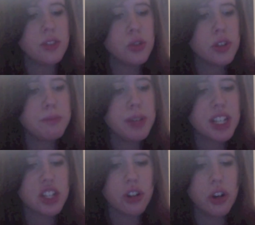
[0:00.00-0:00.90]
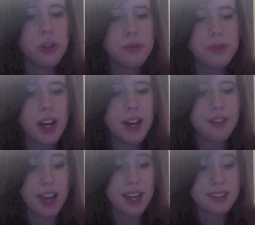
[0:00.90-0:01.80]
you could pick your own 5
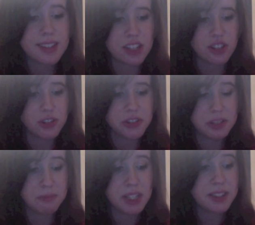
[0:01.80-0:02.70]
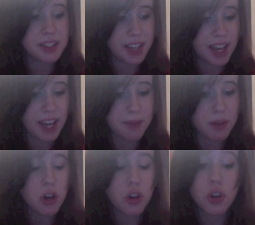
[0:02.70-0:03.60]
ancestors to be in the game,
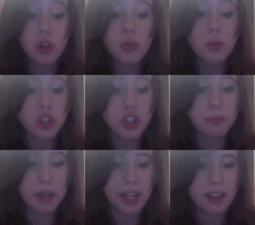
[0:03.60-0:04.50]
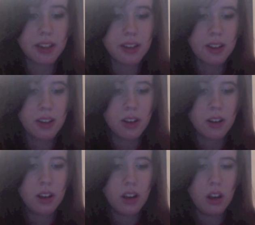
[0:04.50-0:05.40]
who would you pick?
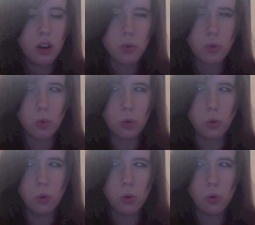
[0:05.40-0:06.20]
Ooh.